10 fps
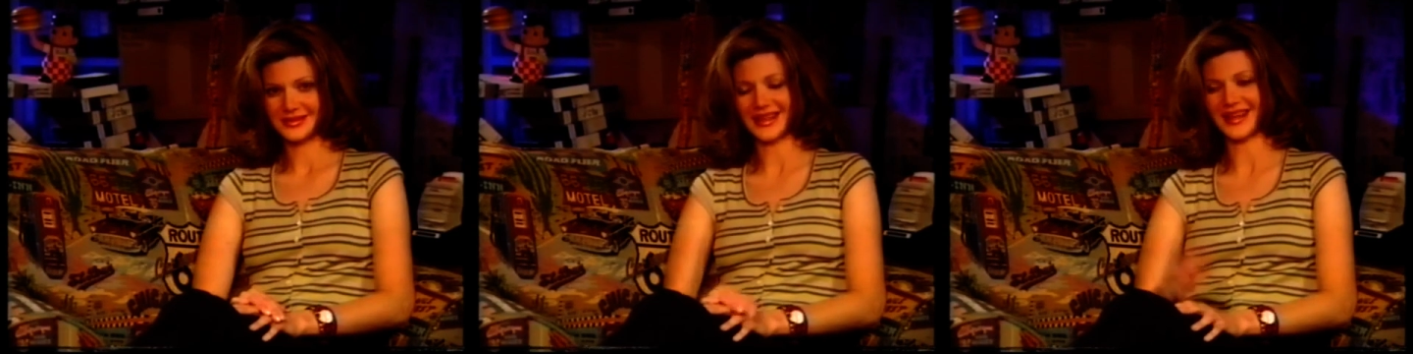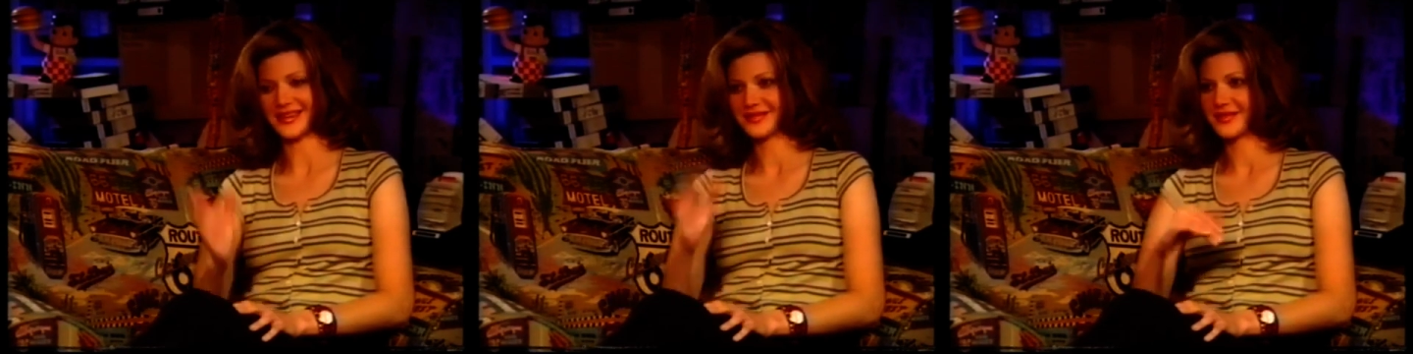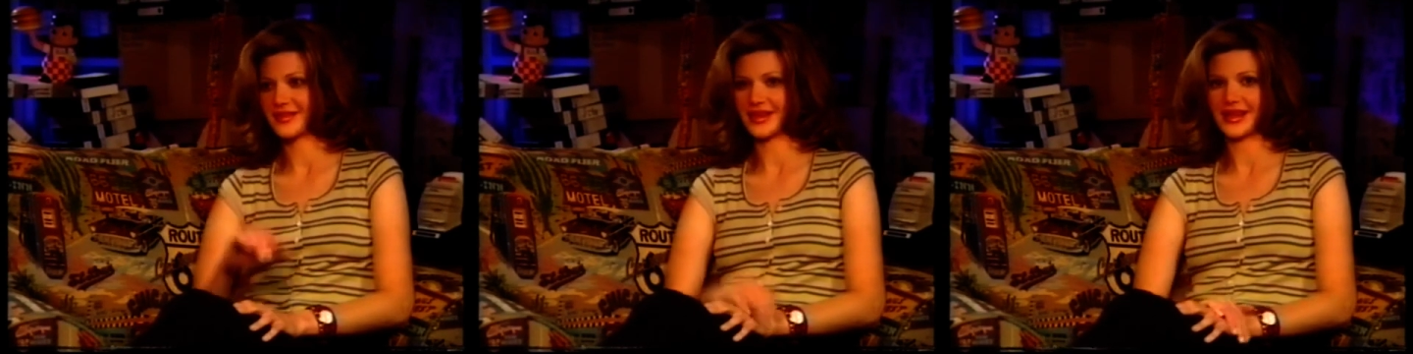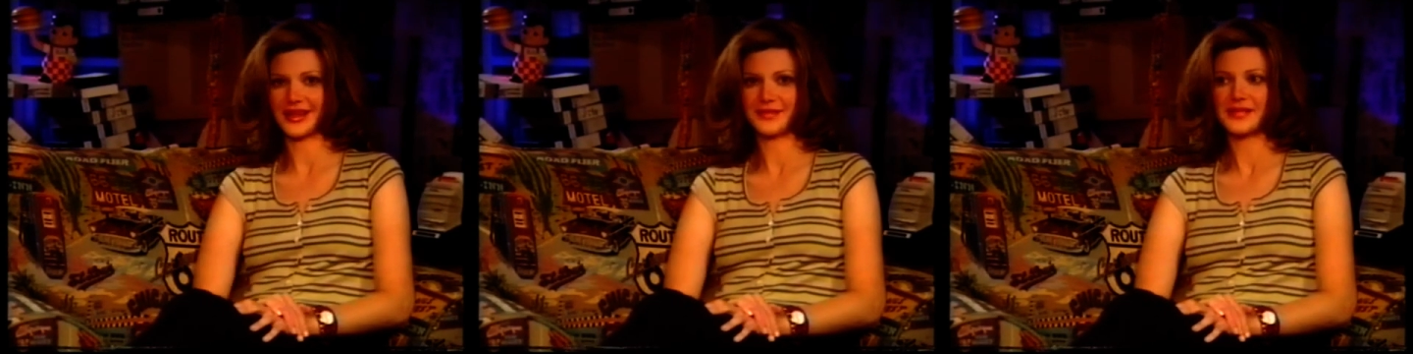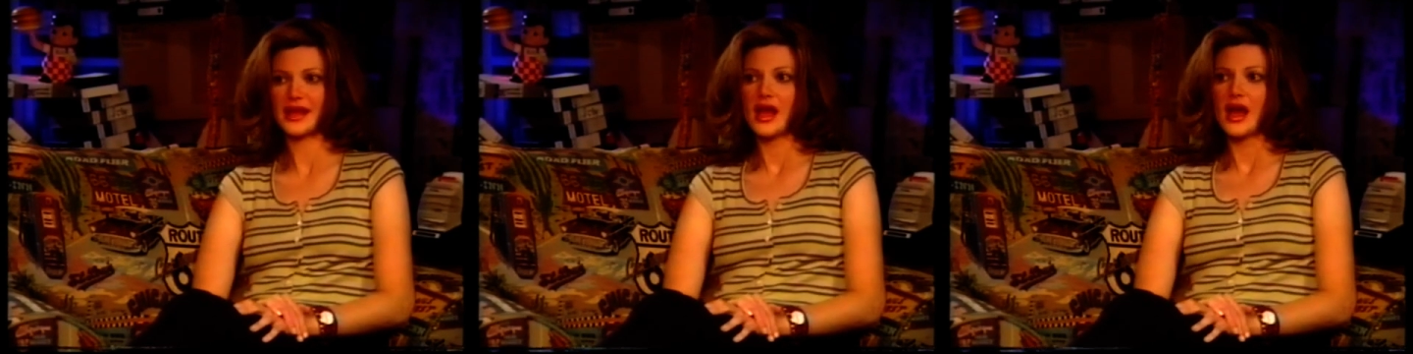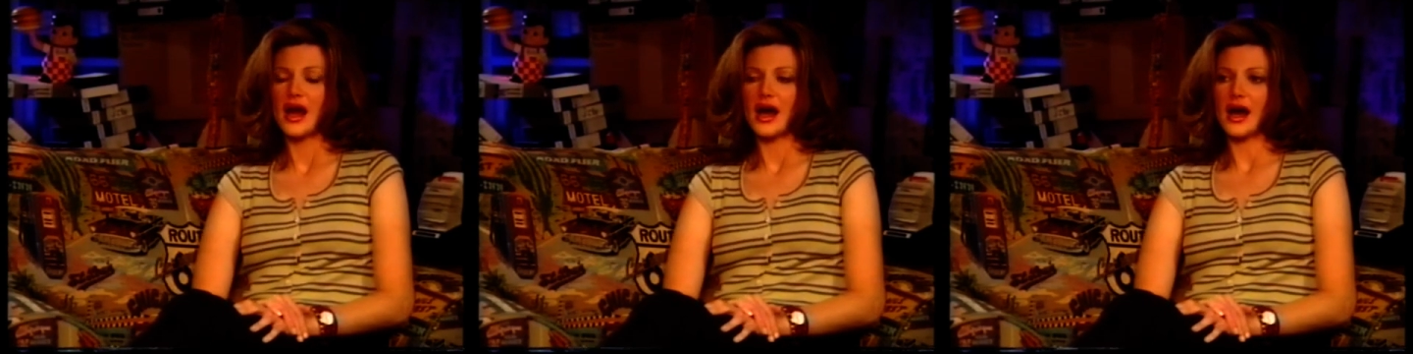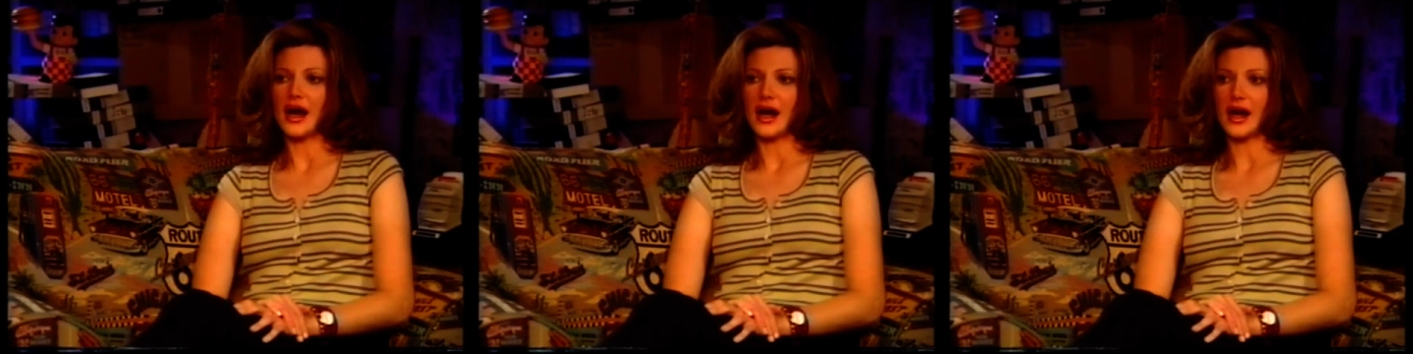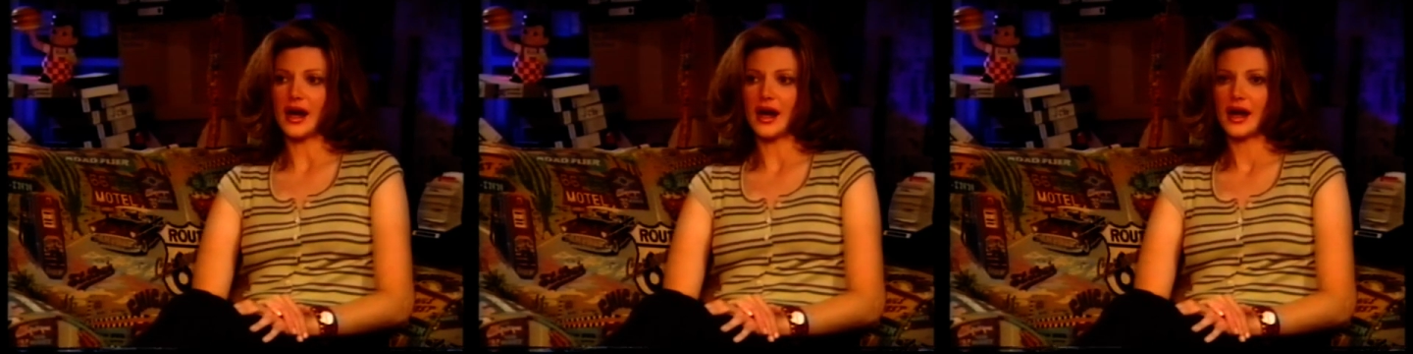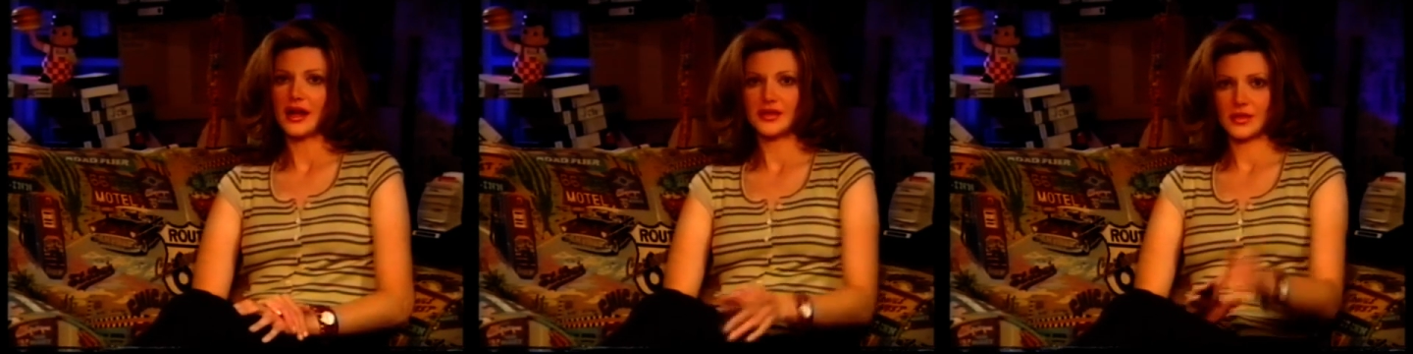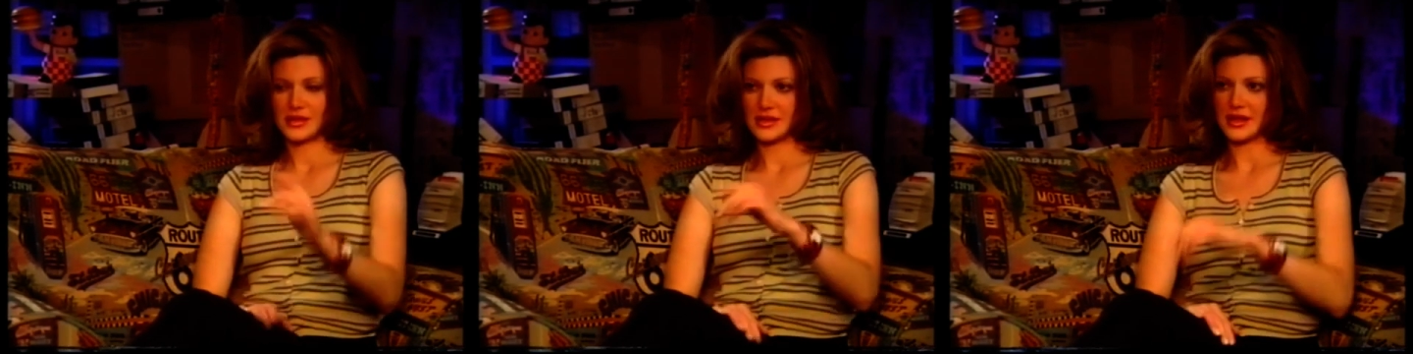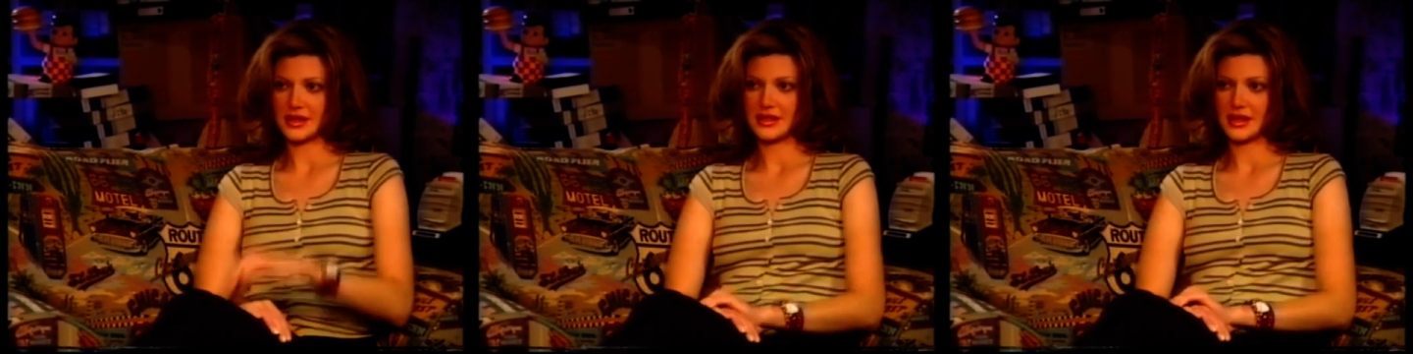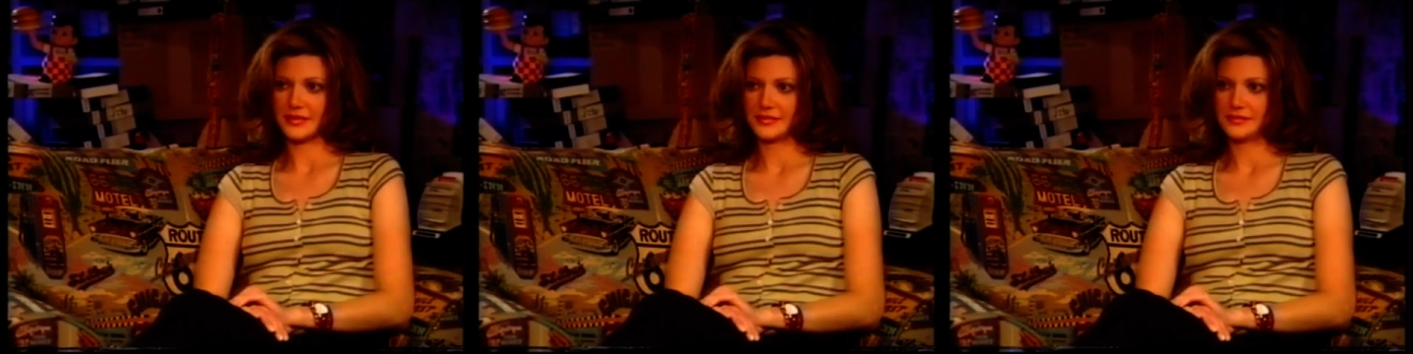Yeah, forget it. Uh, let's watch this next thing.